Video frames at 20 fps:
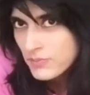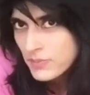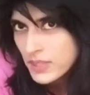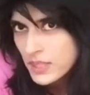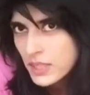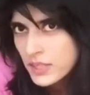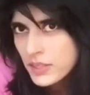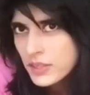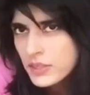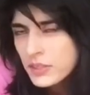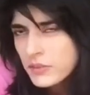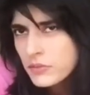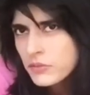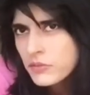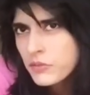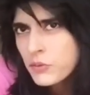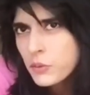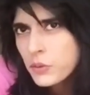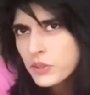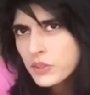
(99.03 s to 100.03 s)
then in
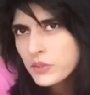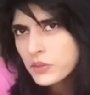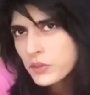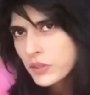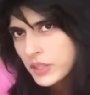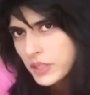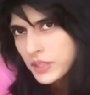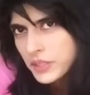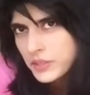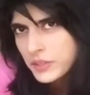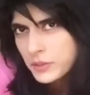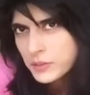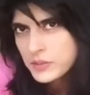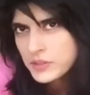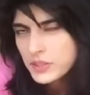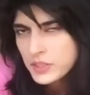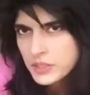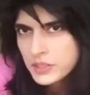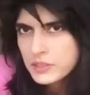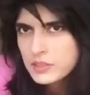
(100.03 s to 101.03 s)
fourth grade, I was
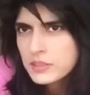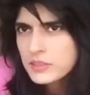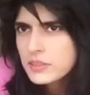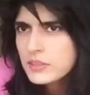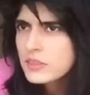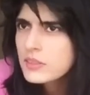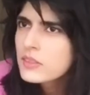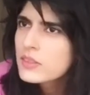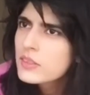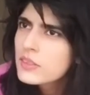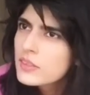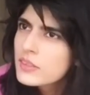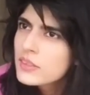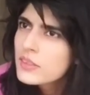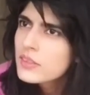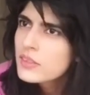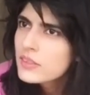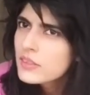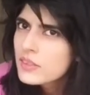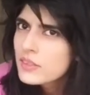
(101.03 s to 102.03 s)
like,
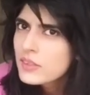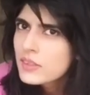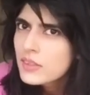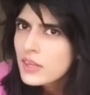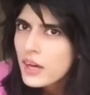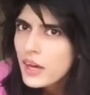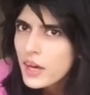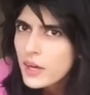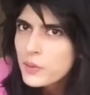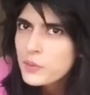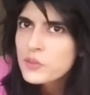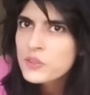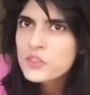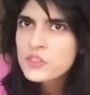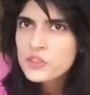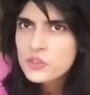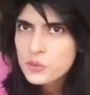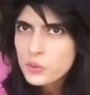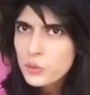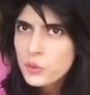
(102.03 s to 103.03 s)
I was
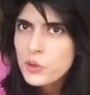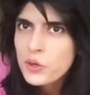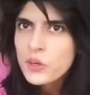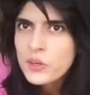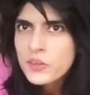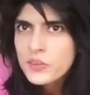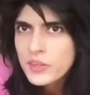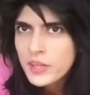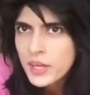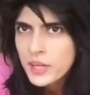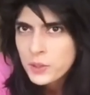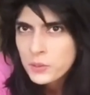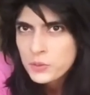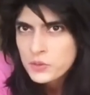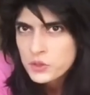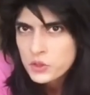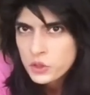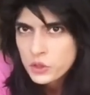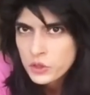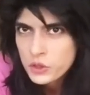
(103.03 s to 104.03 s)
sure that it was
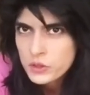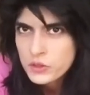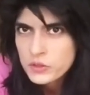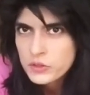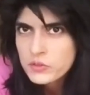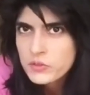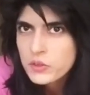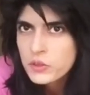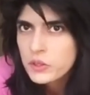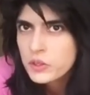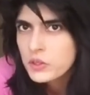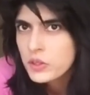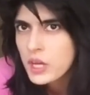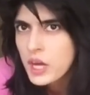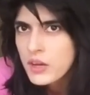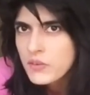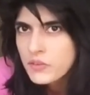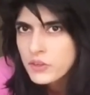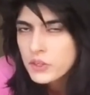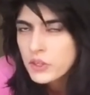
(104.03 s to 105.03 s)
her in the photograph
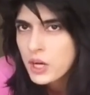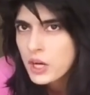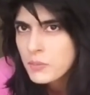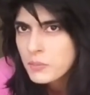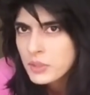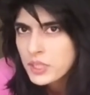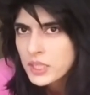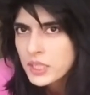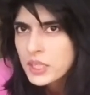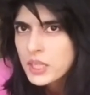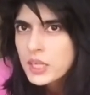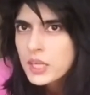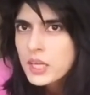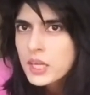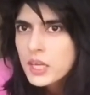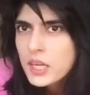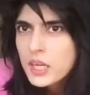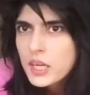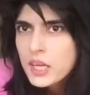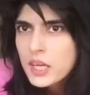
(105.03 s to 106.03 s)
and not me.
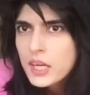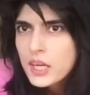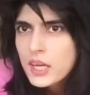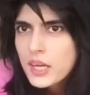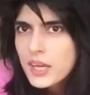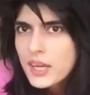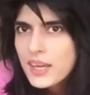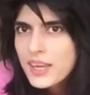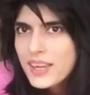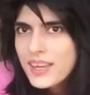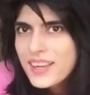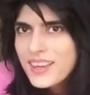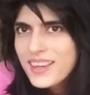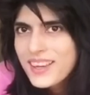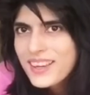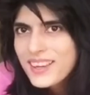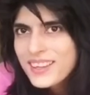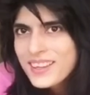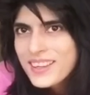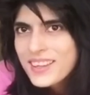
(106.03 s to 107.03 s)

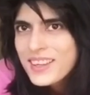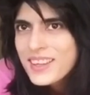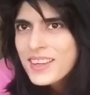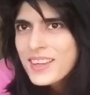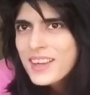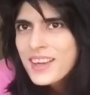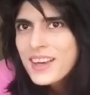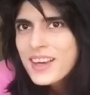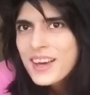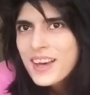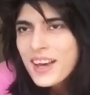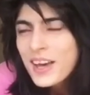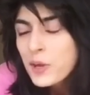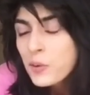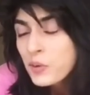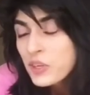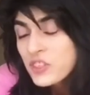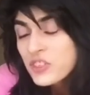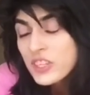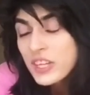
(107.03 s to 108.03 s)
I
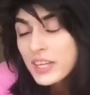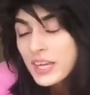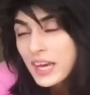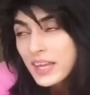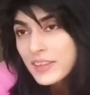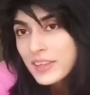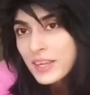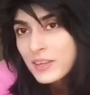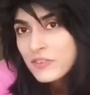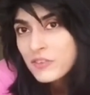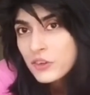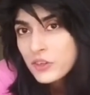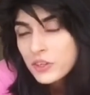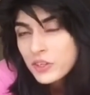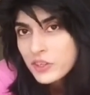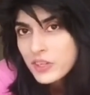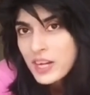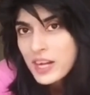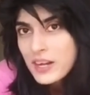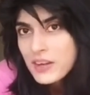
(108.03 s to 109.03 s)
wish I had that
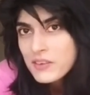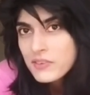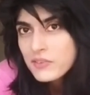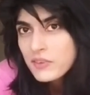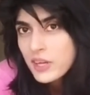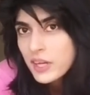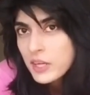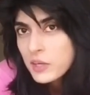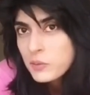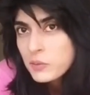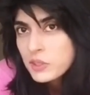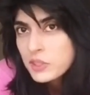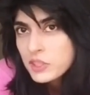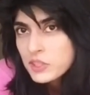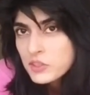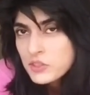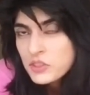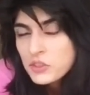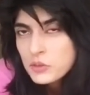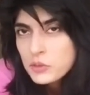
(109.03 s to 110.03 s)
photograph. I really
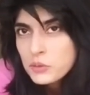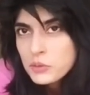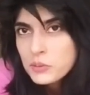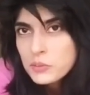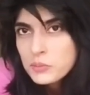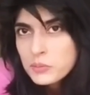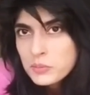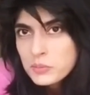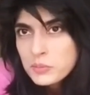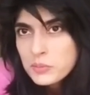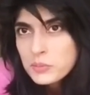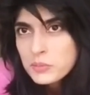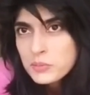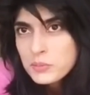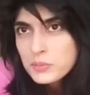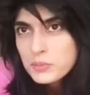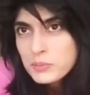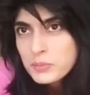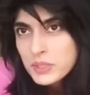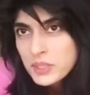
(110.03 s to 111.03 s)
do.
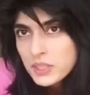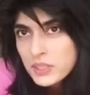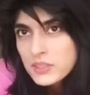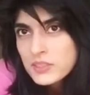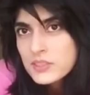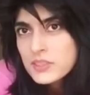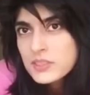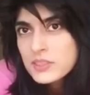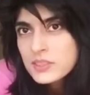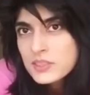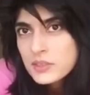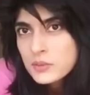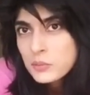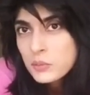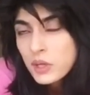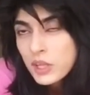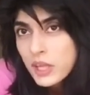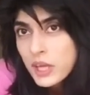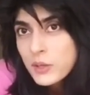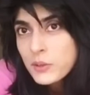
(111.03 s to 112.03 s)
Because, well,
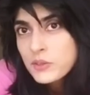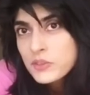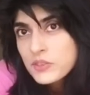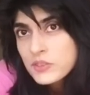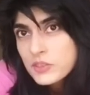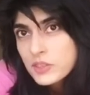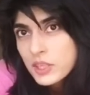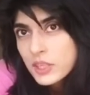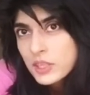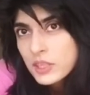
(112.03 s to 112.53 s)
I was like,